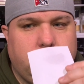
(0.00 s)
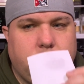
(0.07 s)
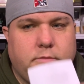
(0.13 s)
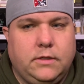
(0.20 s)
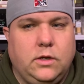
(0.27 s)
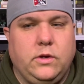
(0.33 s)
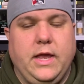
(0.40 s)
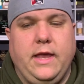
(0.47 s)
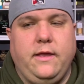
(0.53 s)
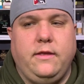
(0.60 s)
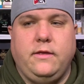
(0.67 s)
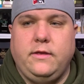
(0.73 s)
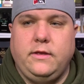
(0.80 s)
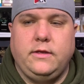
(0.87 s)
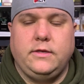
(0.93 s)
Okay,
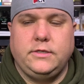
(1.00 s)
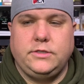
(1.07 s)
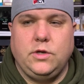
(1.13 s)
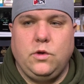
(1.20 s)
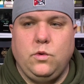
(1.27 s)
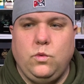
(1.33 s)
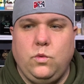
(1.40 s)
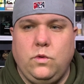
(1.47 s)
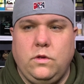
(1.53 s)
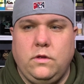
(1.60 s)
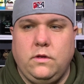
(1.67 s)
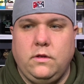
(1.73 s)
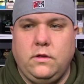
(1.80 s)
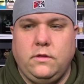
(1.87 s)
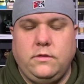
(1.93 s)
so
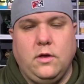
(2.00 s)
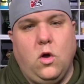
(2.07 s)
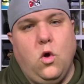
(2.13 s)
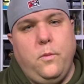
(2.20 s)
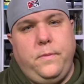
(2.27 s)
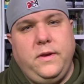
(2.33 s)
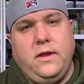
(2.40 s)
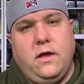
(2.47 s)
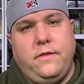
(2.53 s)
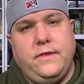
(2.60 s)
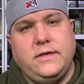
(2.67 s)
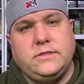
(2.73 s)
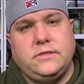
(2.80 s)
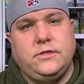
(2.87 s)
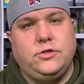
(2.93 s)
the opening on
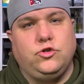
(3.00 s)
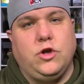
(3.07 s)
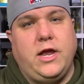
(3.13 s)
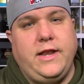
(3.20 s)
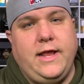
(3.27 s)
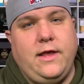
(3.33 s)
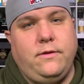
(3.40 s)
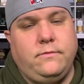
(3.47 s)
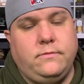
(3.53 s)
this and the dry down,